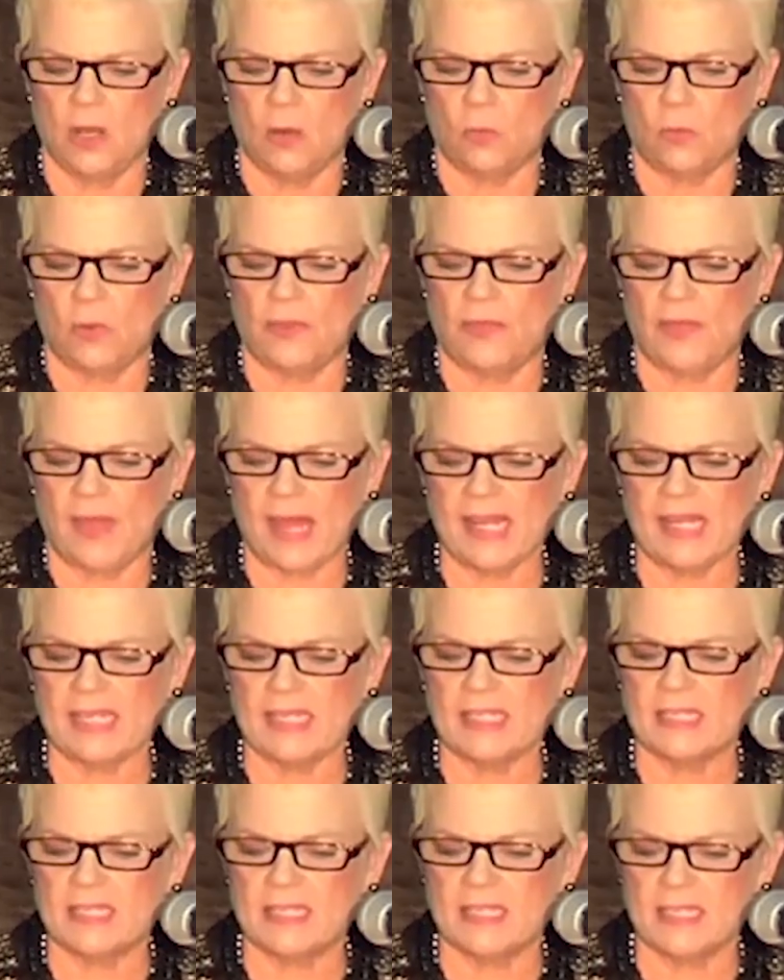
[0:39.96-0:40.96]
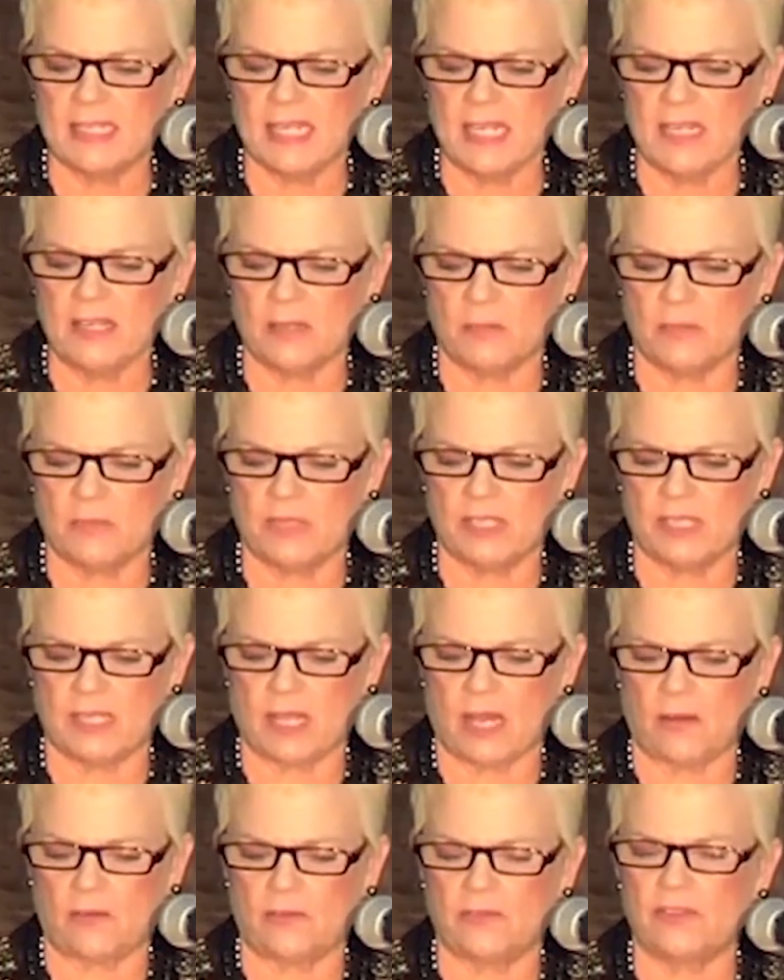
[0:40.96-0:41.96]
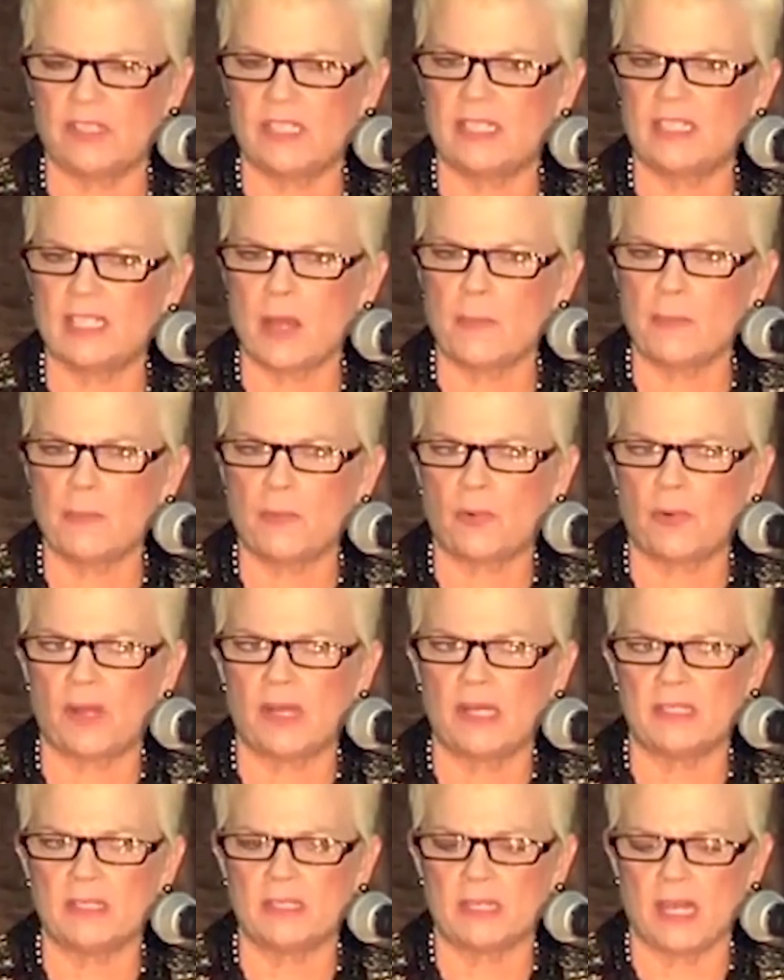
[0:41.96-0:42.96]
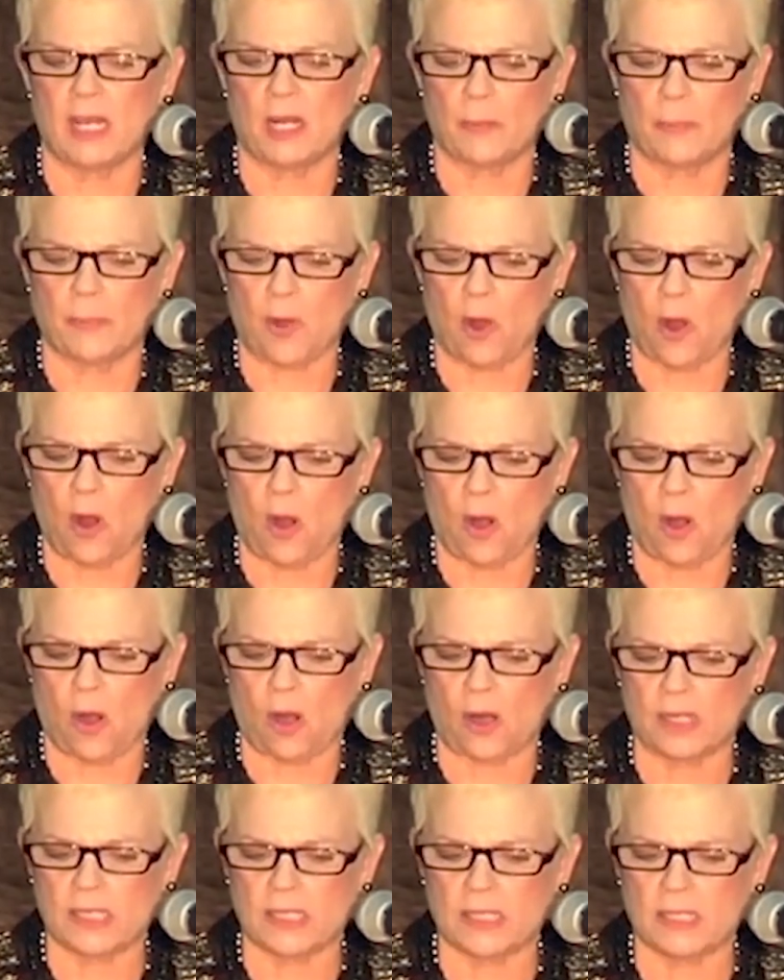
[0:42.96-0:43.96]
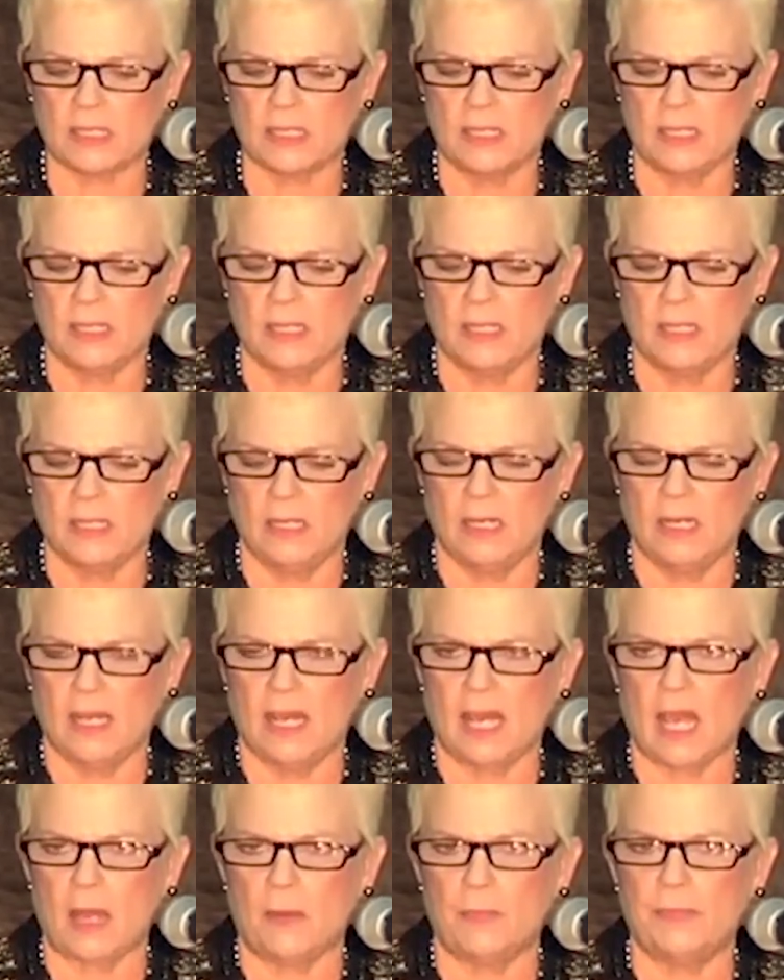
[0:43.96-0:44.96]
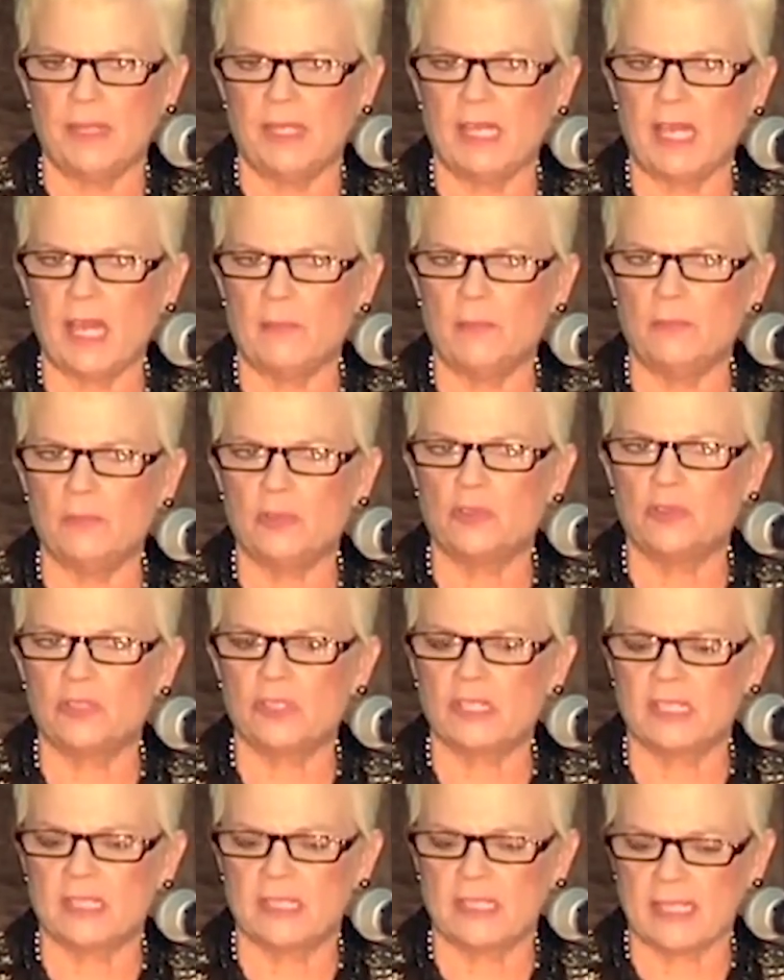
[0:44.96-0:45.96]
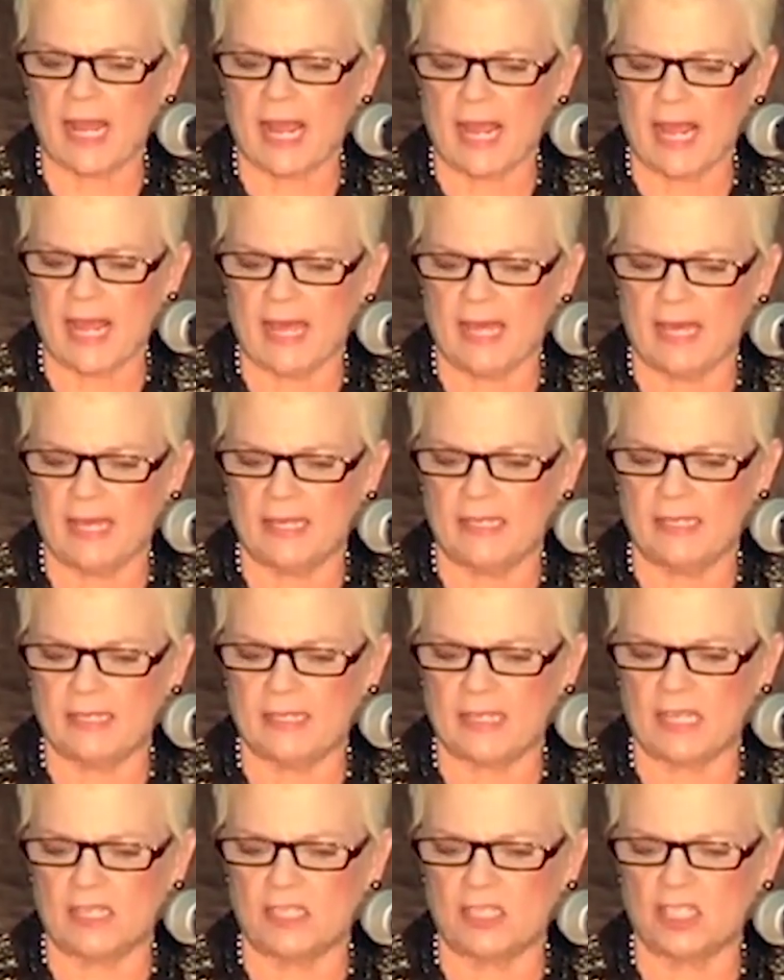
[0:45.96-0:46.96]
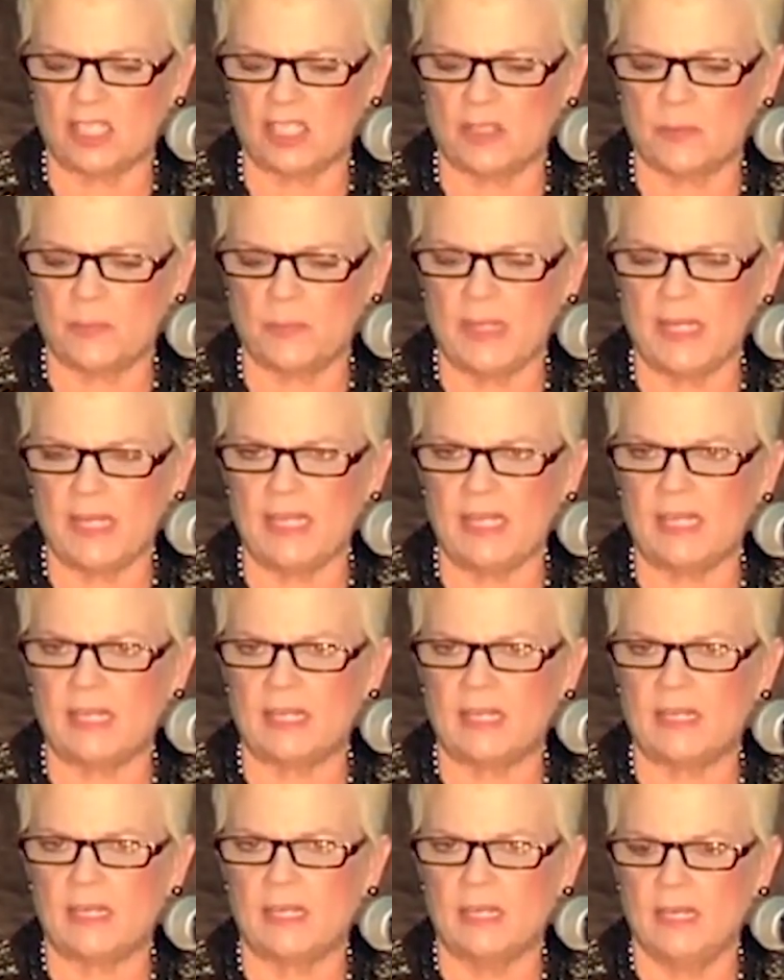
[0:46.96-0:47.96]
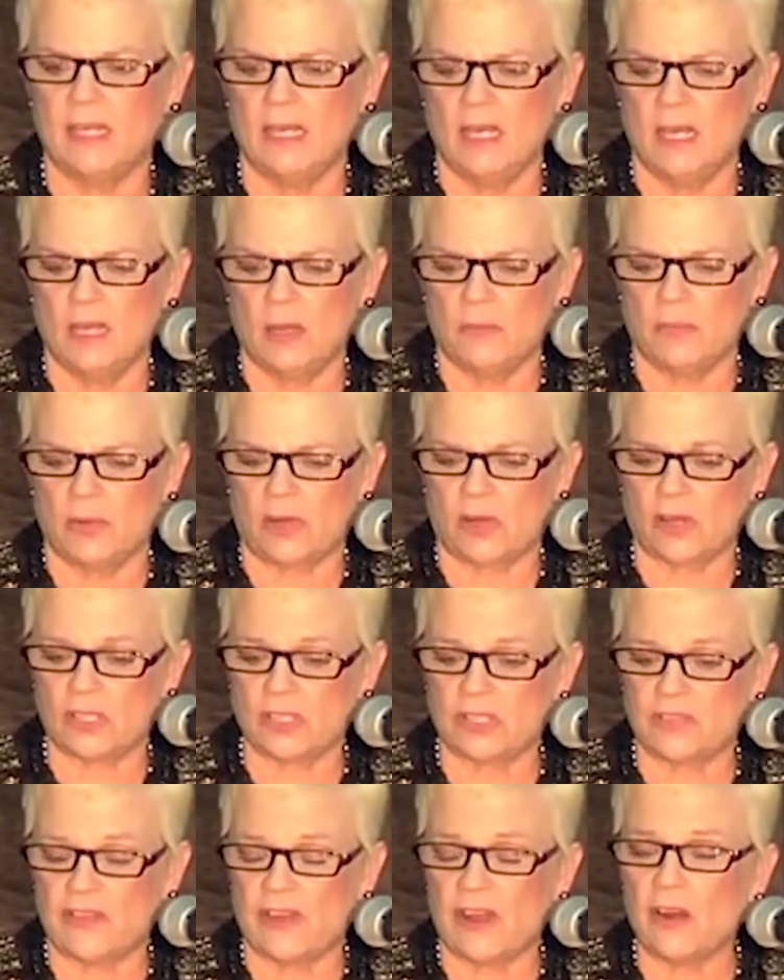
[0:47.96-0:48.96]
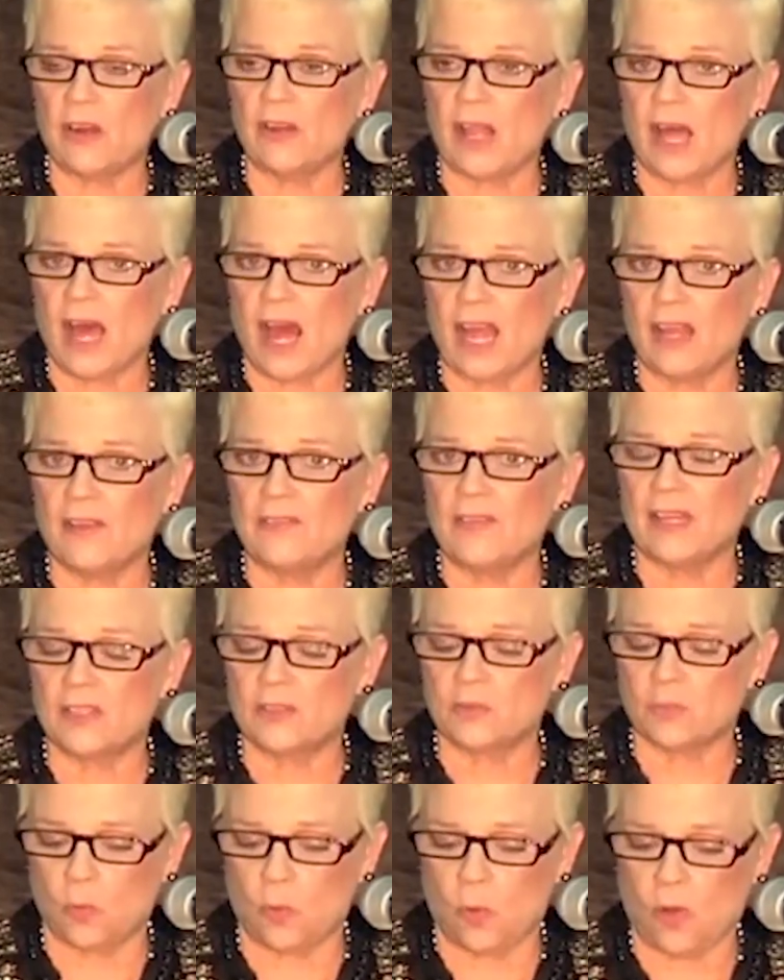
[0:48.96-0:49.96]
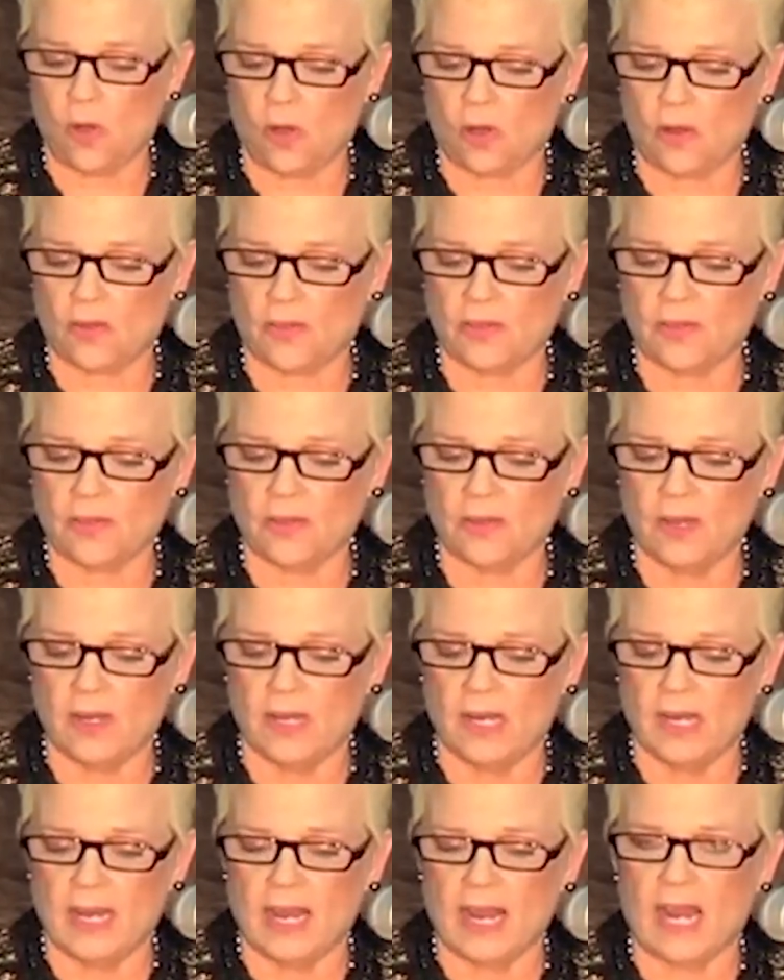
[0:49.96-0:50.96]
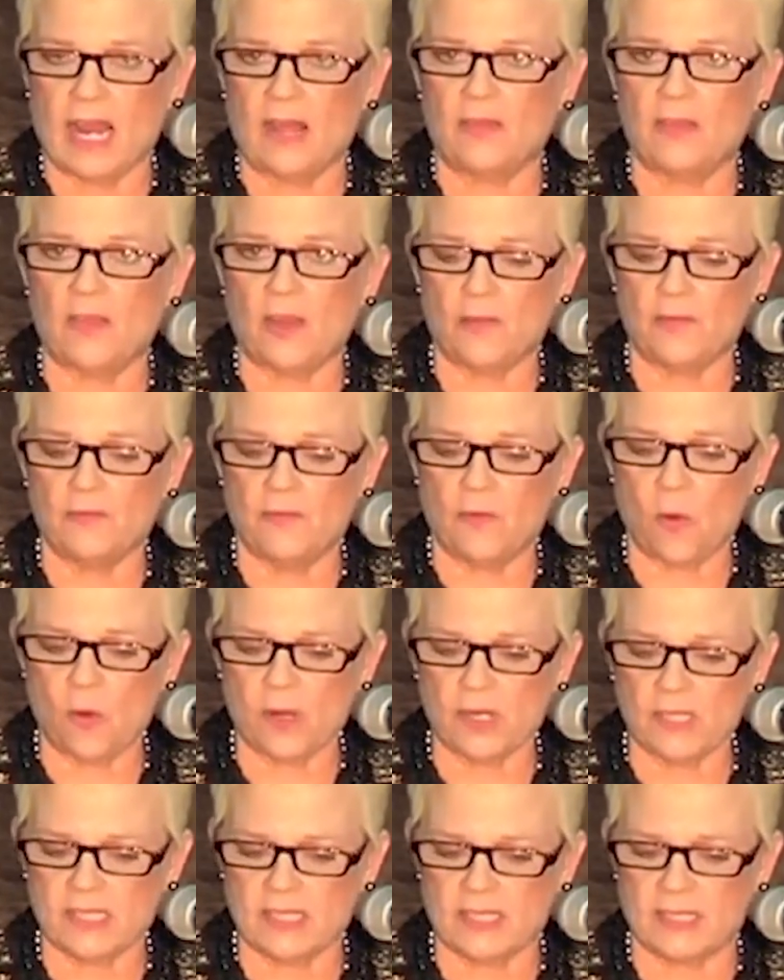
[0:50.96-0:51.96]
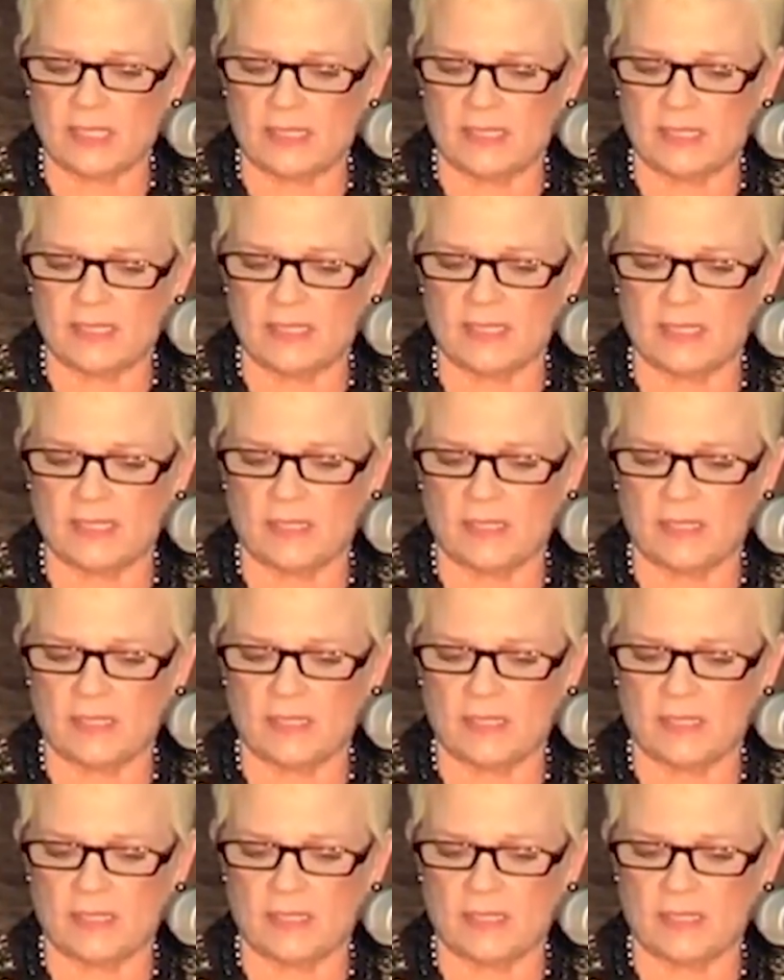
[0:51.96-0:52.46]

when they can see themselves separate and apart and be able to stand and speak because their life has worth and their voices